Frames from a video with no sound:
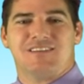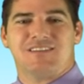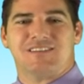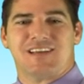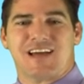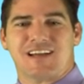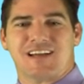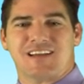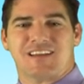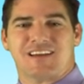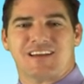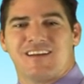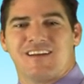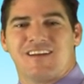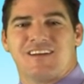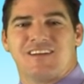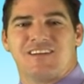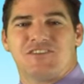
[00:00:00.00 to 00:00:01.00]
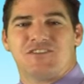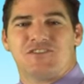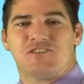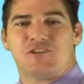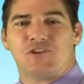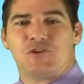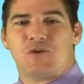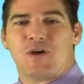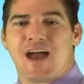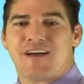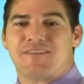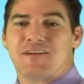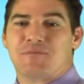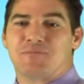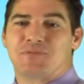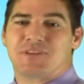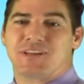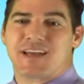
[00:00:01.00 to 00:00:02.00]
Secondly, do you have
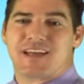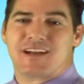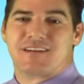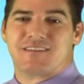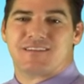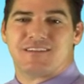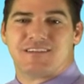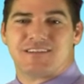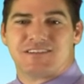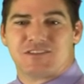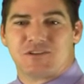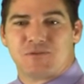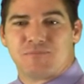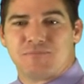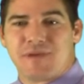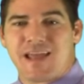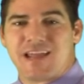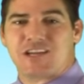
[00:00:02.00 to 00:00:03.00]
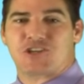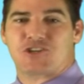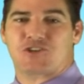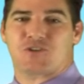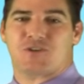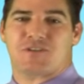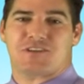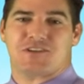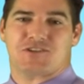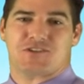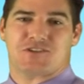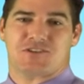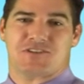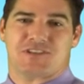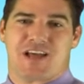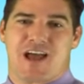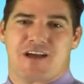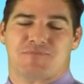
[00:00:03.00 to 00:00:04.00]
a plan to make sure that your
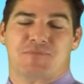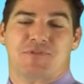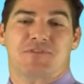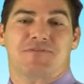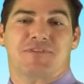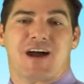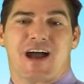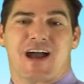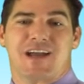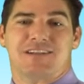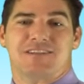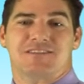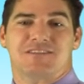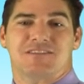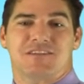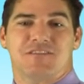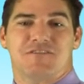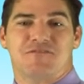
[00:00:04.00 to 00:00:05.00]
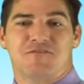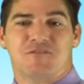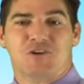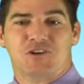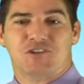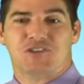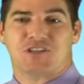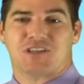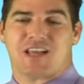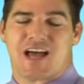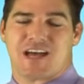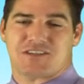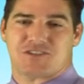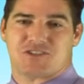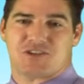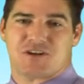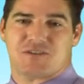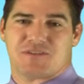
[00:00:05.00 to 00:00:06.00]
staff provides
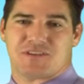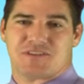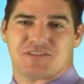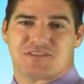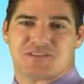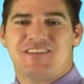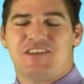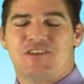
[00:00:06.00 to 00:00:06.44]
first-class service?